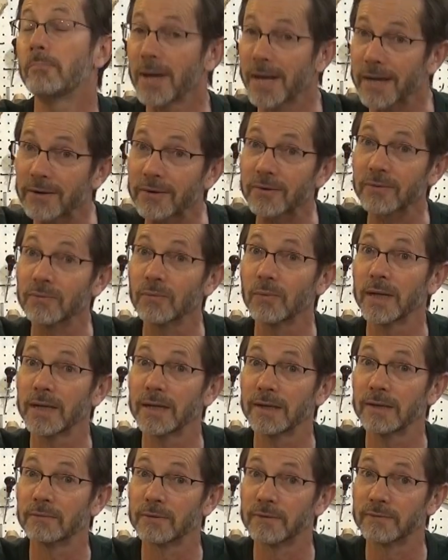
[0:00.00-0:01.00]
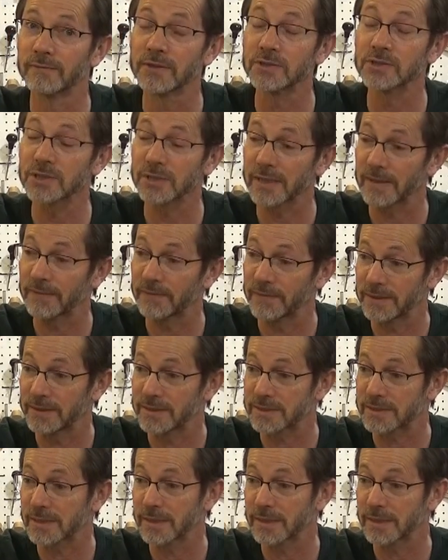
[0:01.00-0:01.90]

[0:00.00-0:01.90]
better revision on these.